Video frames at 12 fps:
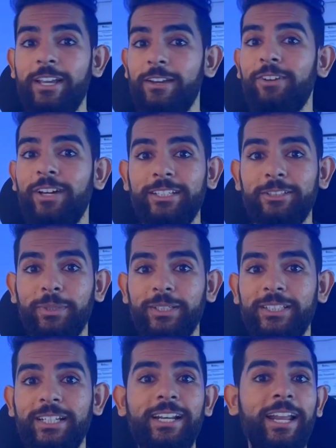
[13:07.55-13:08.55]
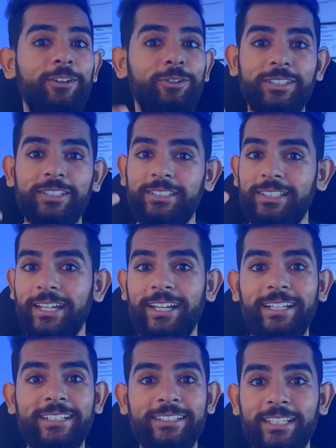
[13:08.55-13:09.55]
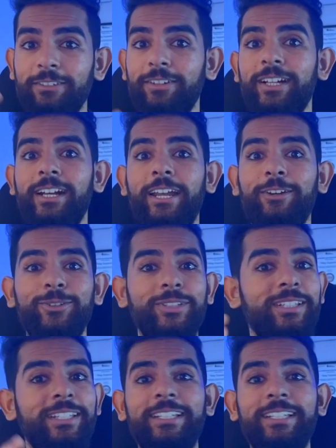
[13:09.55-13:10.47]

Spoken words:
One is muscle glycogen, second is liver glycogen.